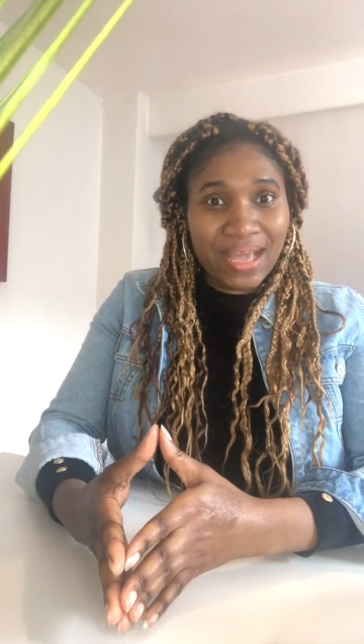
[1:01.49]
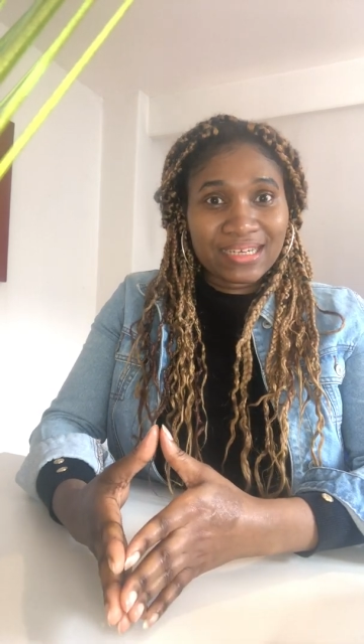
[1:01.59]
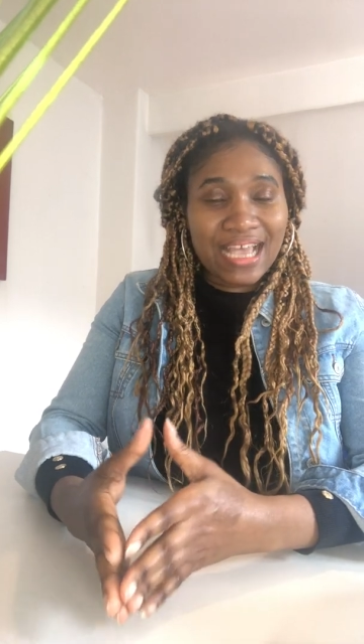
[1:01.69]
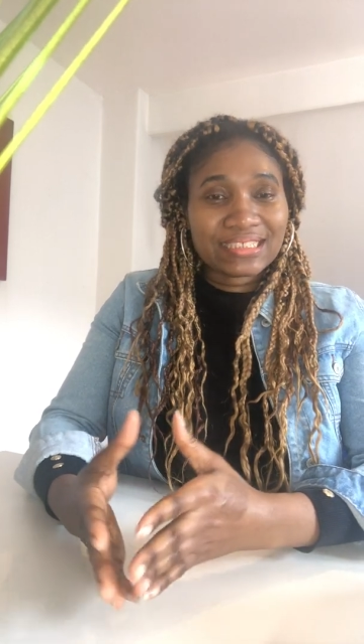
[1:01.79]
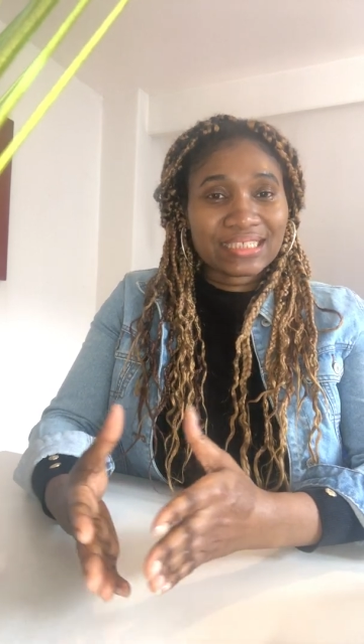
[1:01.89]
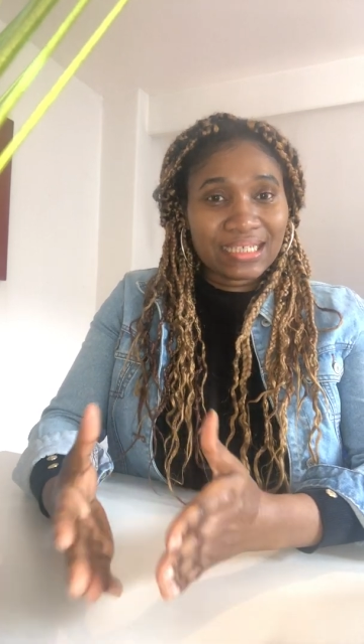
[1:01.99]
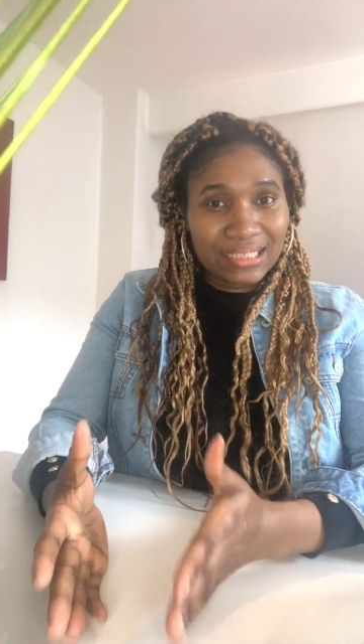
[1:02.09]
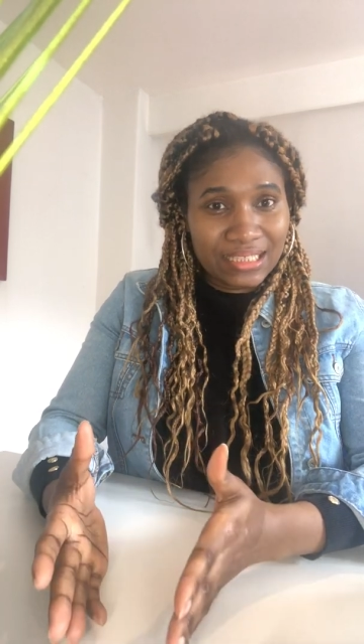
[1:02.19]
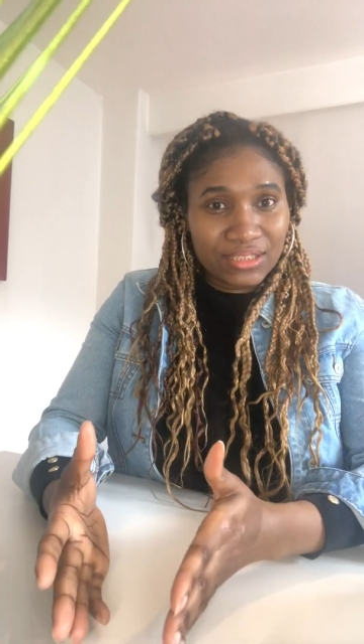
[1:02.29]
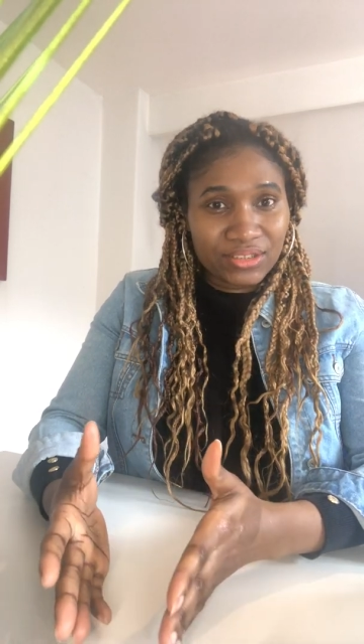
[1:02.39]
and as a
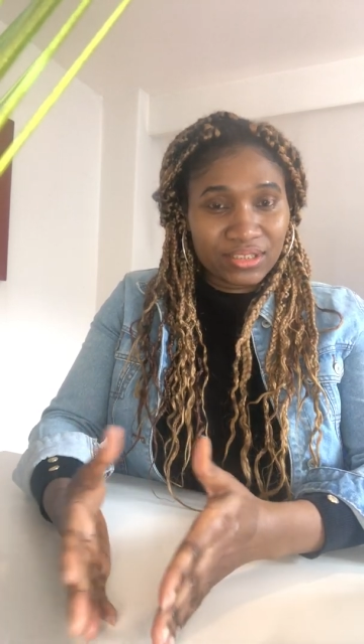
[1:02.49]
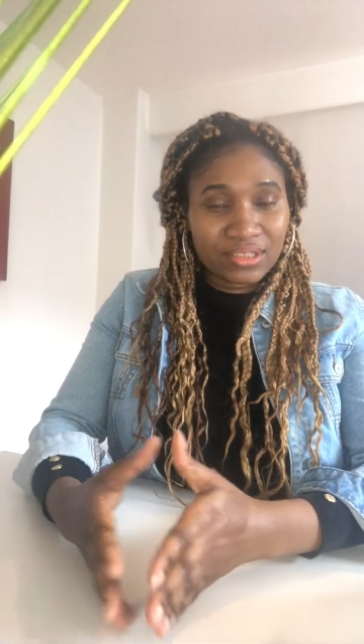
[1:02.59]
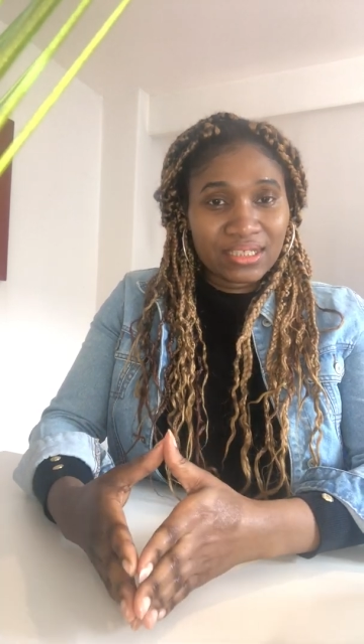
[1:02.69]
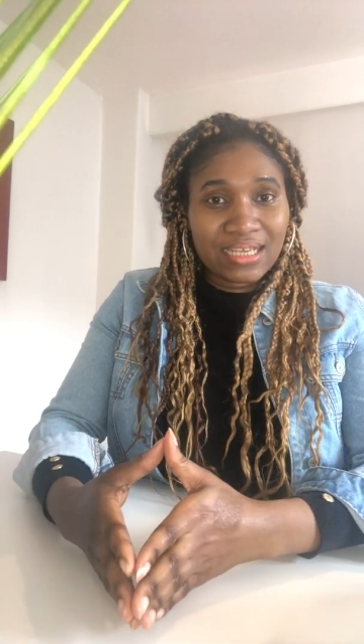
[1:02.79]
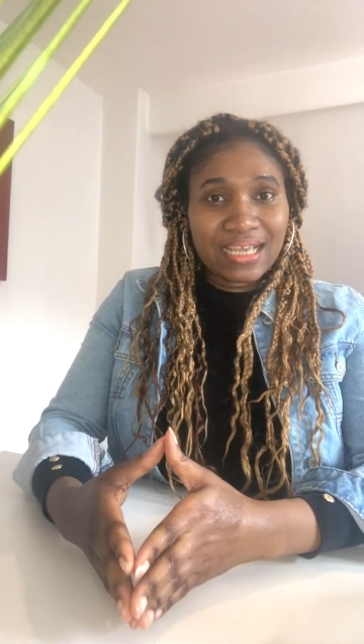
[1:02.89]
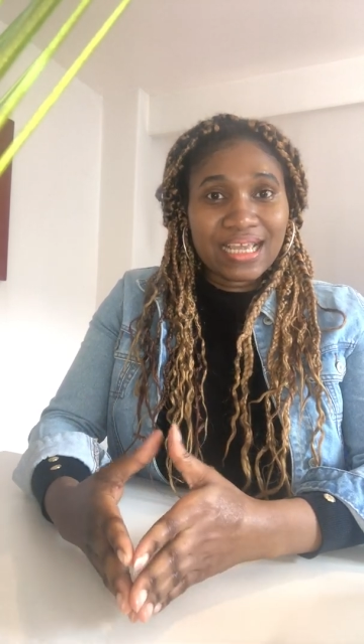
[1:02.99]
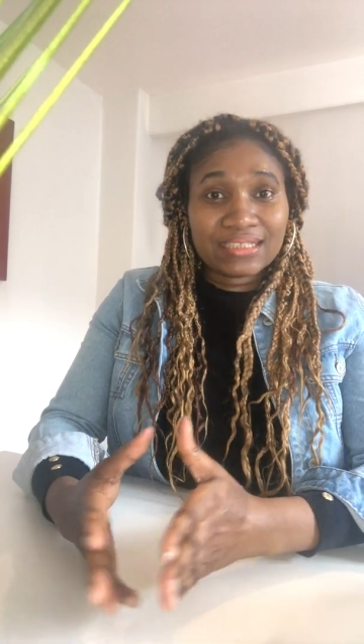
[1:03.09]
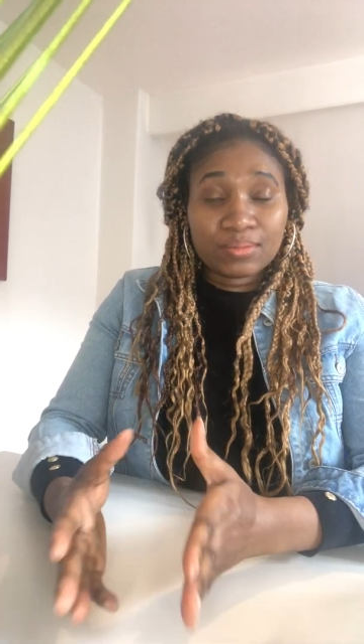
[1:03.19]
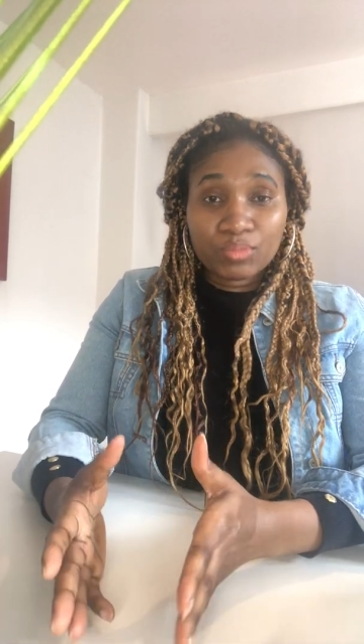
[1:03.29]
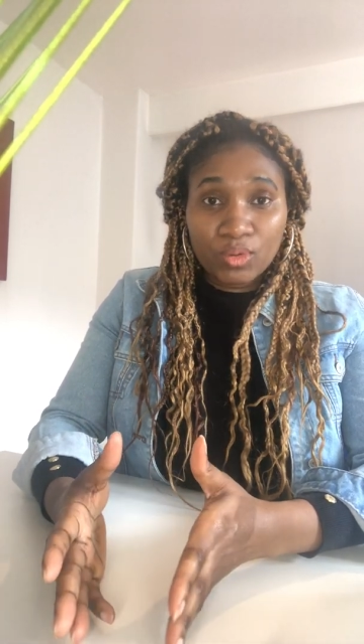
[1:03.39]
leader,
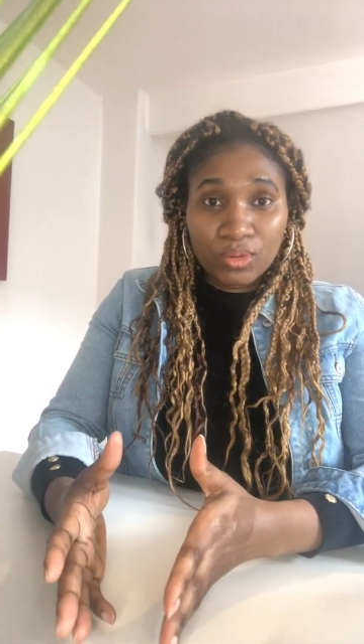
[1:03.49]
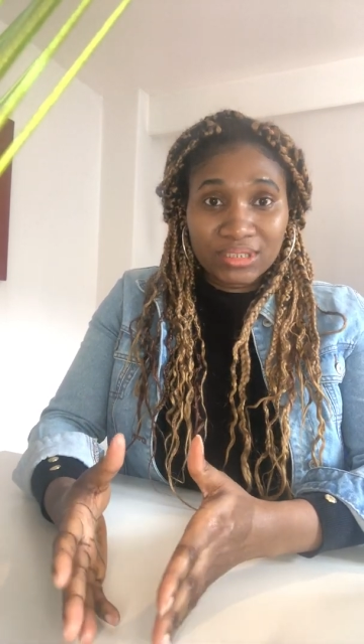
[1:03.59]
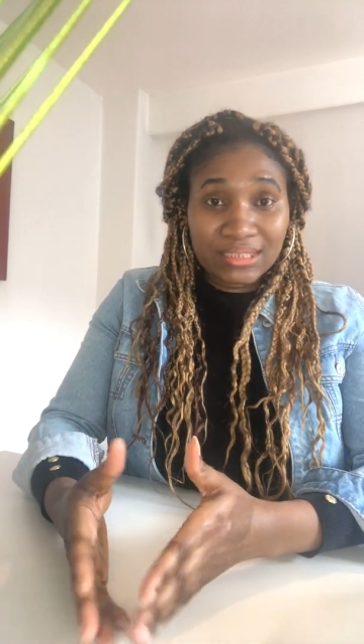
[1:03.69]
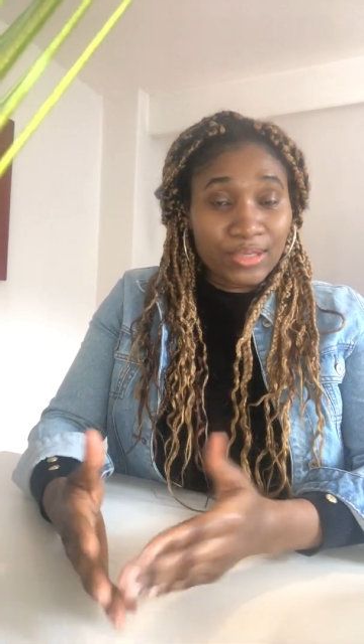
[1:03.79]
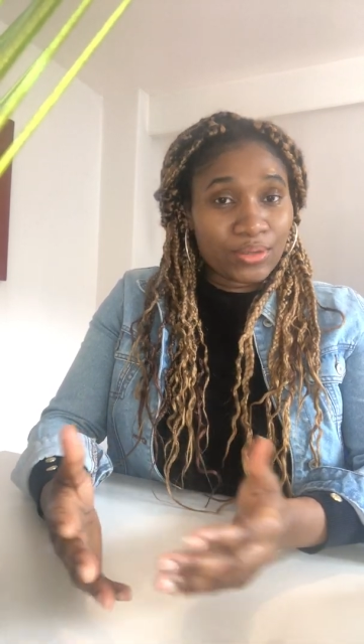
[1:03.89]
it's important that